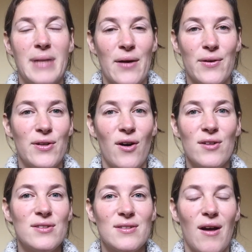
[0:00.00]

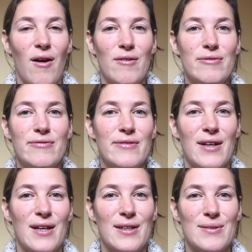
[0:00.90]
paradox of
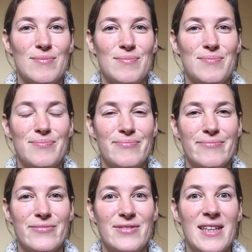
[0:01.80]

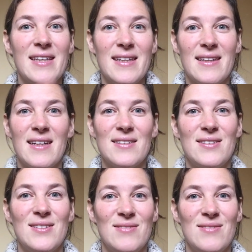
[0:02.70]
thinking that